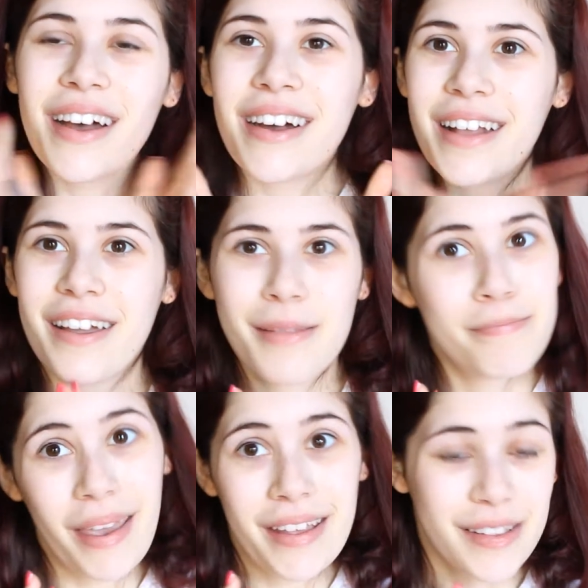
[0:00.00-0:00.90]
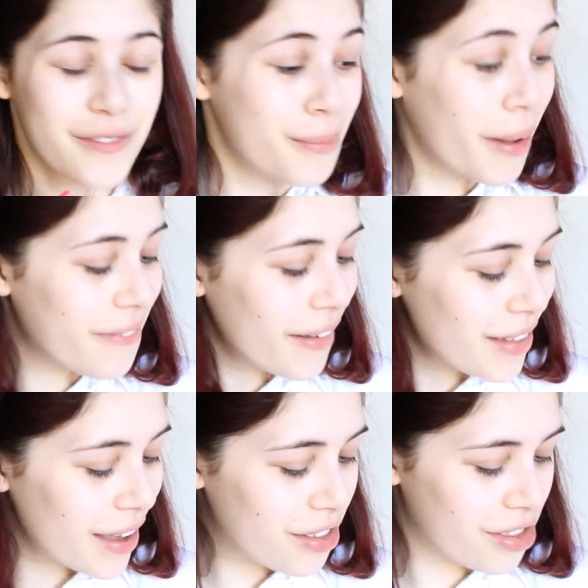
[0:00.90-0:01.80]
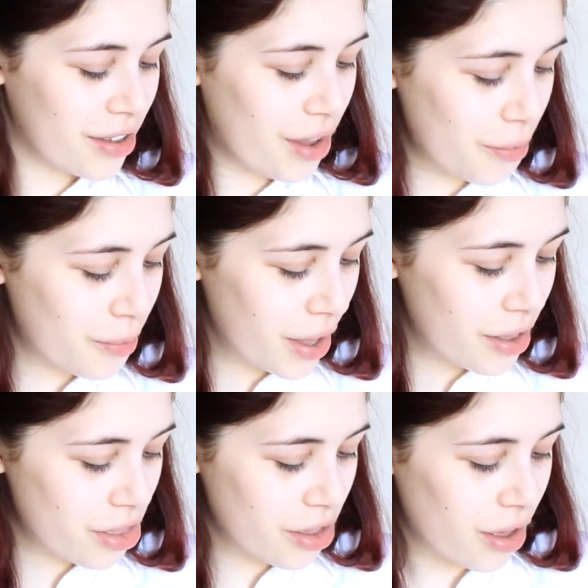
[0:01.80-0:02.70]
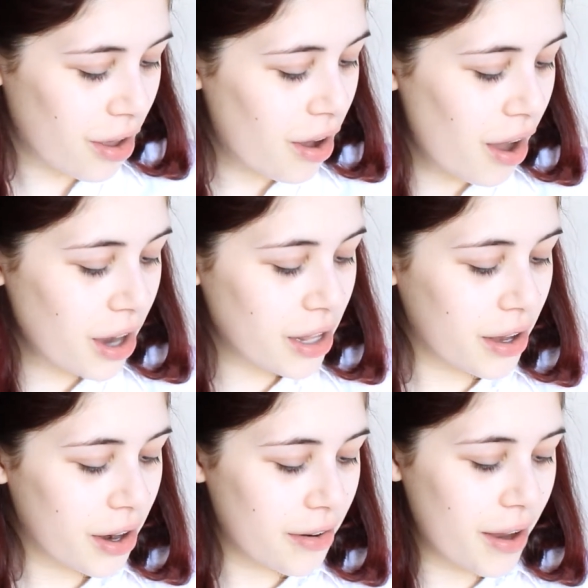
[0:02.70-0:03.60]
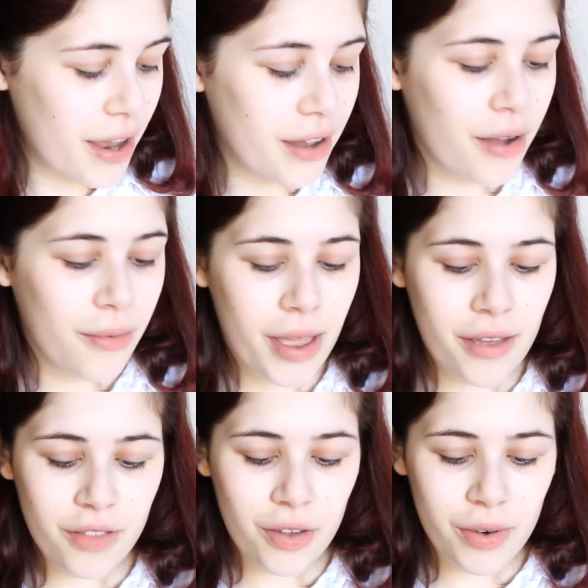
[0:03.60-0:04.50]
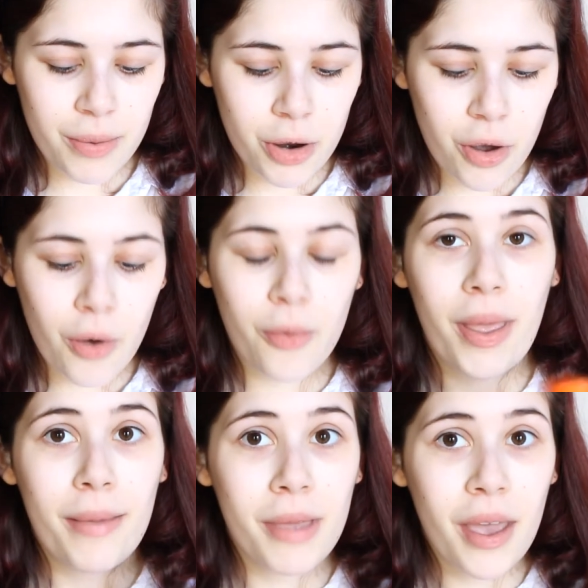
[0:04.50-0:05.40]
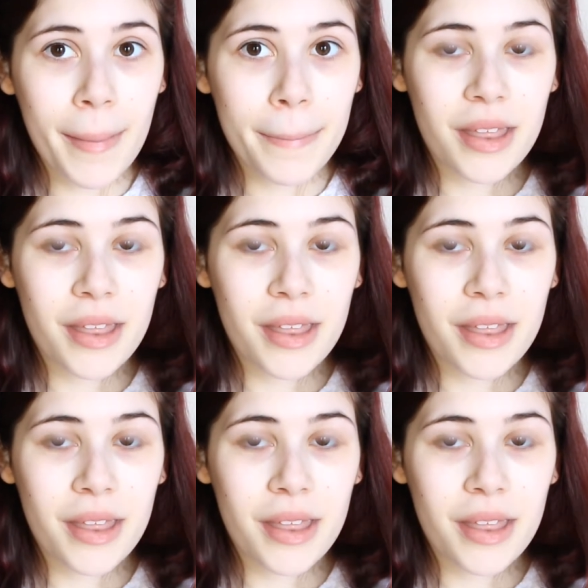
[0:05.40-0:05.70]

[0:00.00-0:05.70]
a nice base for my foundation, which I'm going to go in with the Rimmel Wake Me Up.